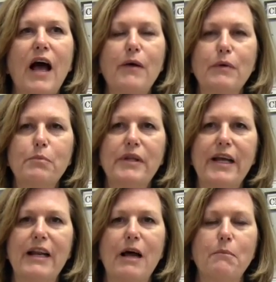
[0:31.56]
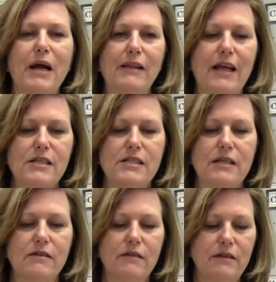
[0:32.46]
I would plan out my
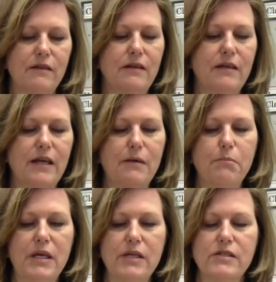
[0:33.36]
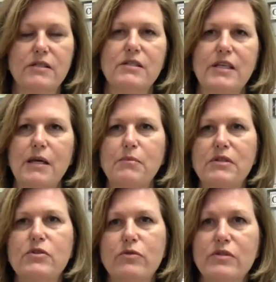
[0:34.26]
lesson in pieces to keep
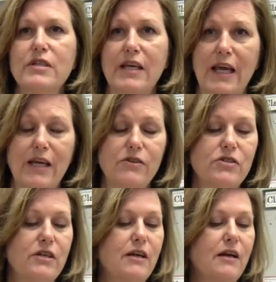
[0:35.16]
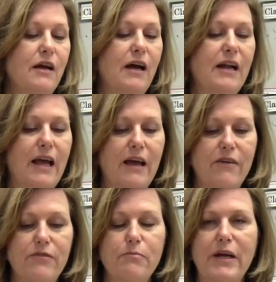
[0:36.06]
the students engaged. I'd
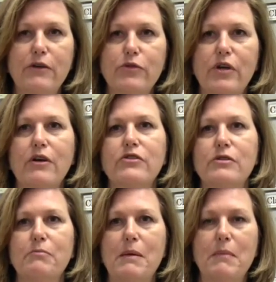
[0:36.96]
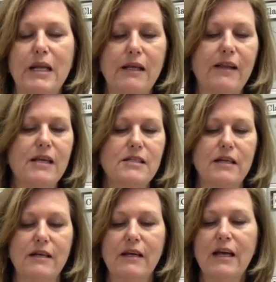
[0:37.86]
have my introduction, my mini
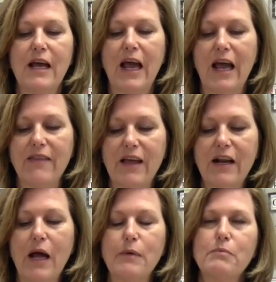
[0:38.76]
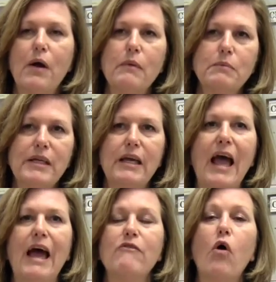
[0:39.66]
lesson, and then I would probably
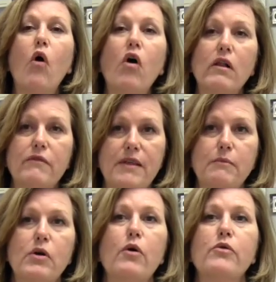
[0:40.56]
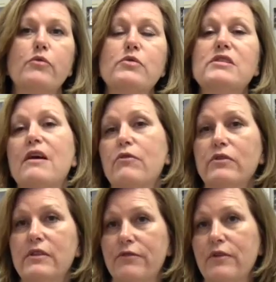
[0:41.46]
have all of them go through
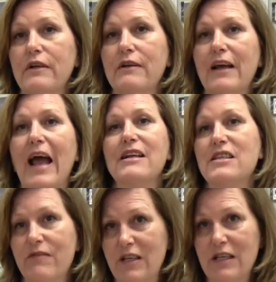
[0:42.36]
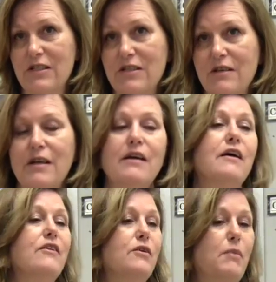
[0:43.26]
several different activities.
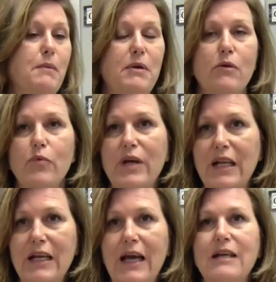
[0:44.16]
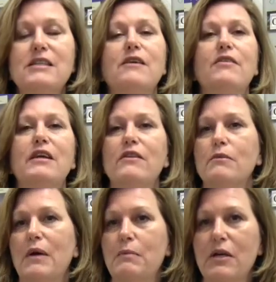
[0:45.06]
Mm-hmm. There might be a reading activity,
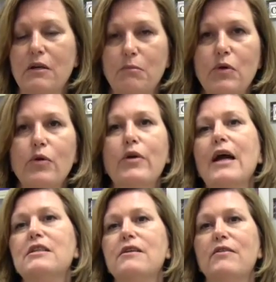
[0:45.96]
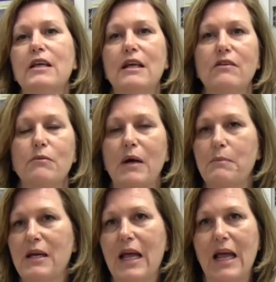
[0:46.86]
there might be a computer activity, there
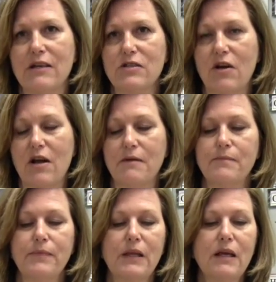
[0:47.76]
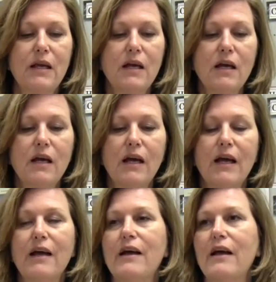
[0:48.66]
might be a hands-on.
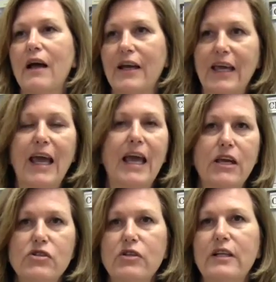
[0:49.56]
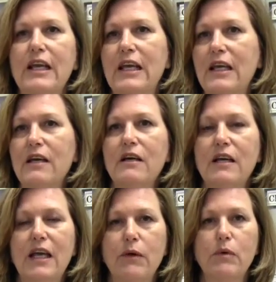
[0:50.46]
Occasionally,
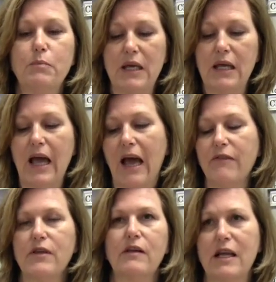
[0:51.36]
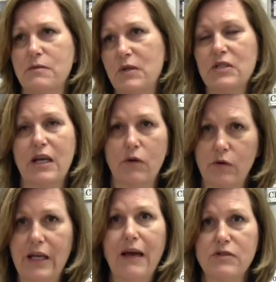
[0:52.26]
it would be half the class, because I
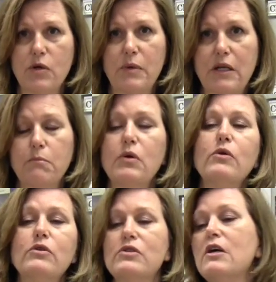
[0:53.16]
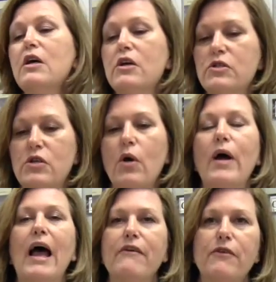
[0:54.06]
only have so many computers, so
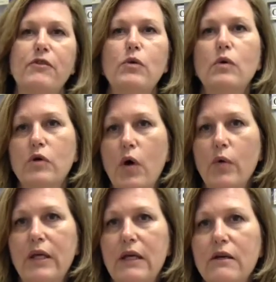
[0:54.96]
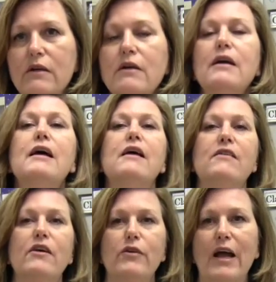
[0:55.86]
half of you will go here,
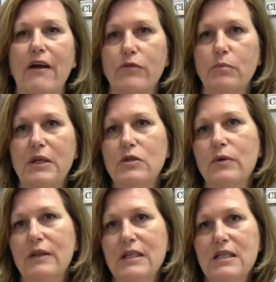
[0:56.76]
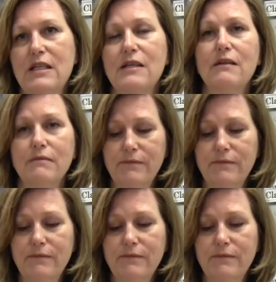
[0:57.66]
the other half will be doing this at the